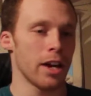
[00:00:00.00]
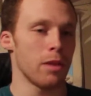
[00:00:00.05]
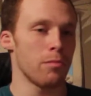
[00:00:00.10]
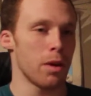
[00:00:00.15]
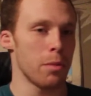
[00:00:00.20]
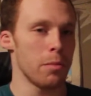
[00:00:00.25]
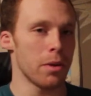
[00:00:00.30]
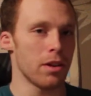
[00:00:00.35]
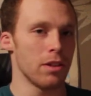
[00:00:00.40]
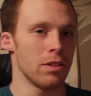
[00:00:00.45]

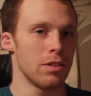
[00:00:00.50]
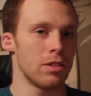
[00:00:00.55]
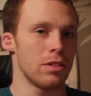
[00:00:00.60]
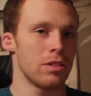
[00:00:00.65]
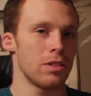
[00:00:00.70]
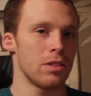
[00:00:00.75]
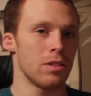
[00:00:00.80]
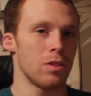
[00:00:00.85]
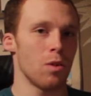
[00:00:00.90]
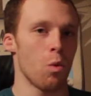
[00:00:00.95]
anime,
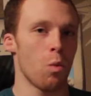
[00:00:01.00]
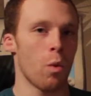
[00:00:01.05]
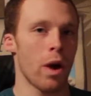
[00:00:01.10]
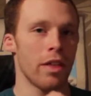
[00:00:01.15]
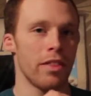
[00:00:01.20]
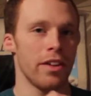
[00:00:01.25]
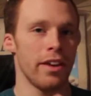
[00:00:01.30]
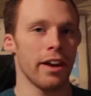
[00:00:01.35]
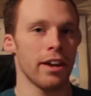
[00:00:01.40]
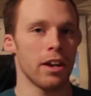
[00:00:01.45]
because
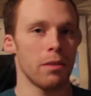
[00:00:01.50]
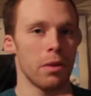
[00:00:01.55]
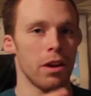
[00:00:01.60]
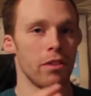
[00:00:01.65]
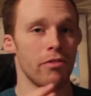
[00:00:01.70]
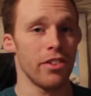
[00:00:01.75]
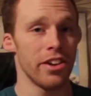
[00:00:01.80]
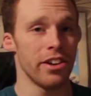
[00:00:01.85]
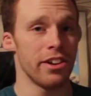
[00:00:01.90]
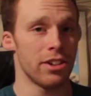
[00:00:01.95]
where the
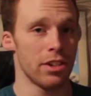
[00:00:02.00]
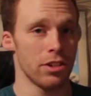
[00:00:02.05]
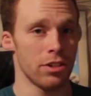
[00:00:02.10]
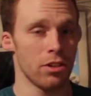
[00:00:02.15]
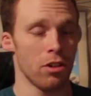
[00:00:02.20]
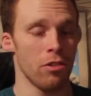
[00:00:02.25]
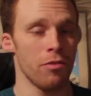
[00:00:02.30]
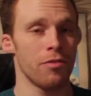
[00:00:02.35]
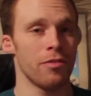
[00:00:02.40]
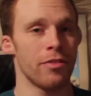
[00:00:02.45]
anime finishes
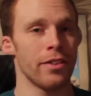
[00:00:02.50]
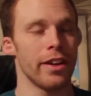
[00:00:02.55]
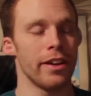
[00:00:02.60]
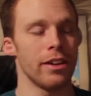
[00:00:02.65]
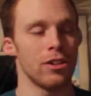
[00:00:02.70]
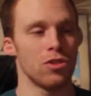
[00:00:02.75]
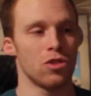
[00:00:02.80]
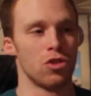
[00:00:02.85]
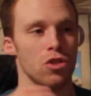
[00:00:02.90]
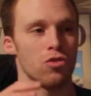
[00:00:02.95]
off,
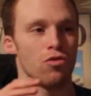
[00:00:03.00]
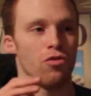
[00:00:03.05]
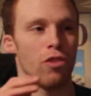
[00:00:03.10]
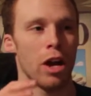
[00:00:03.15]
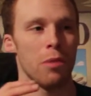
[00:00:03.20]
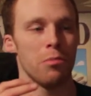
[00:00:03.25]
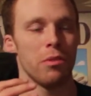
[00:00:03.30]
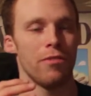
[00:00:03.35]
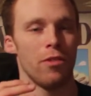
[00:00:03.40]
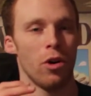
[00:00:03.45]
it's just
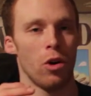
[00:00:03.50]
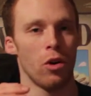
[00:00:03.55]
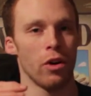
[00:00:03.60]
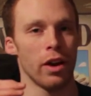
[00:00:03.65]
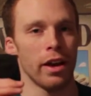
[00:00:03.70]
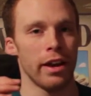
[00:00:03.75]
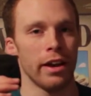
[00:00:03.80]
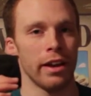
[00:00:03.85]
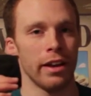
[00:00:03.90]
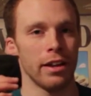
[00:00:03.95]
right before
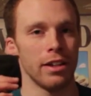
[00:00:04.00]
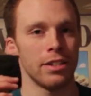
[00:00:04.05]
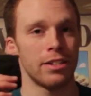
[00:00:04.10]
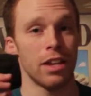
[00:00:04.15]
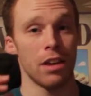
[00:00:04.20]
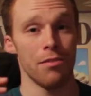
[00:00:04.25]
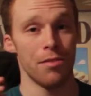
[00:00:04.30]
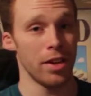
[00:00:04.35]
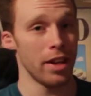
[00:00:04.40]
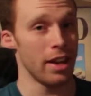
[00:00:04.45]
a
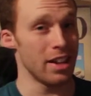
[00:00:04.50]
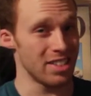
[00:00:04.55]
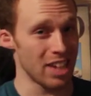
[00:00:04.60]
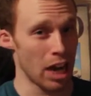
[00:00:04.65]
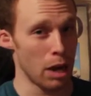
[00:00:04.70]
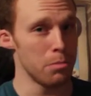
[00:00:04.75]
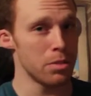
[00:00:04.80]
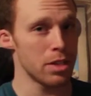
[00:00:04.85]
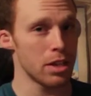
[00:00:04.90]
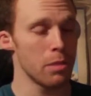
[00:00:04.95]
7-year
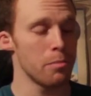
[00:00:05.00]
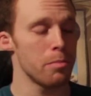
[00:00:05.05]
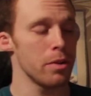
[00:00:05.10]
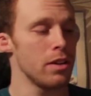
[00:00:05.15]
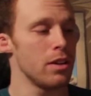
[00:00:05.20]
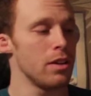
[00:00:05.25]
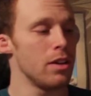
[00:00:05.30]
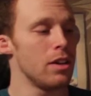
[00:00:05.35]
time skip.